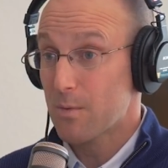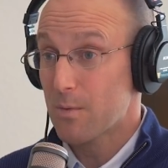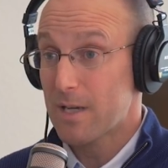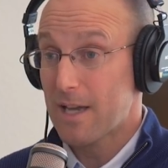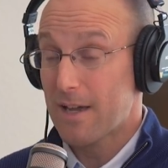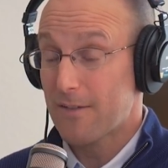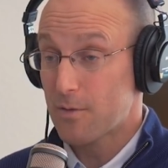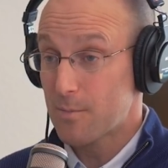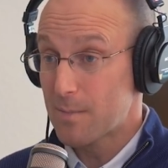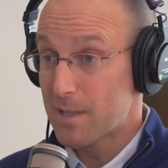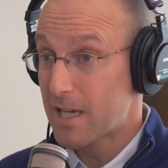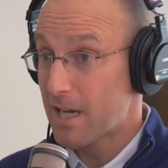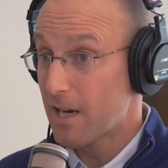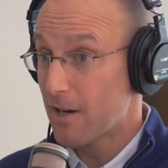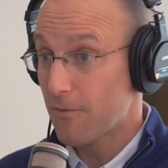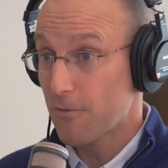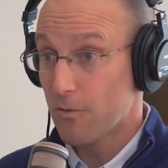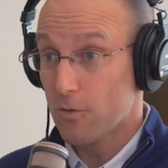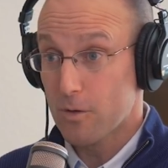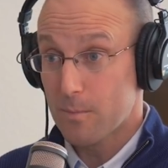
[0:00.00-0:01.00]
where you have to be
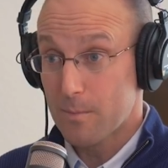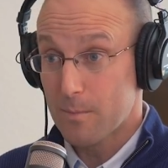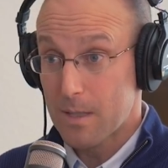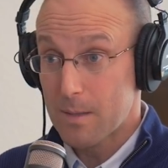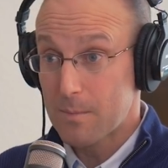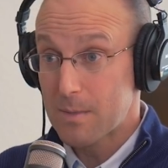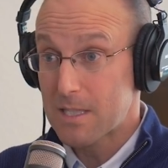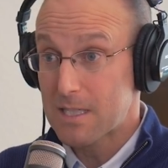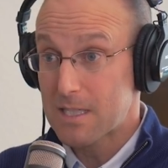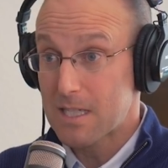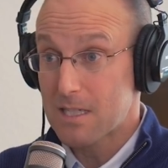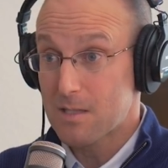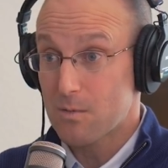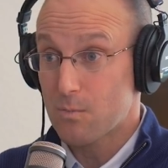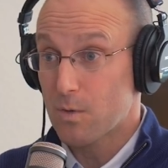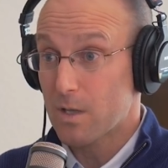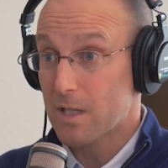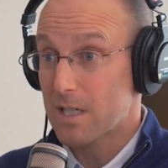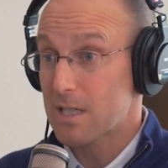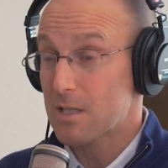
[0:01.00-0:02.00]
careful or maybe it doesn't
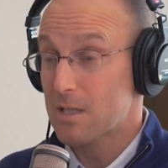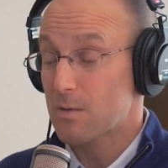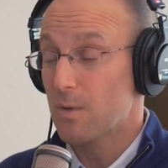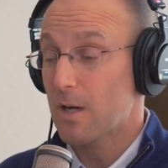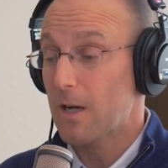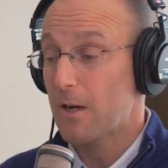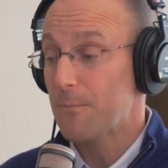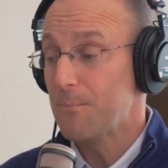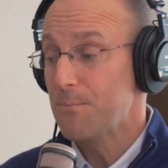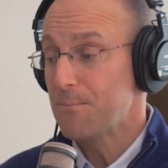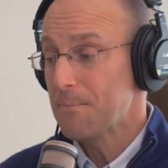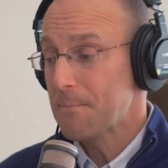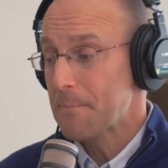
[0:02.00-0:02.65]
work as well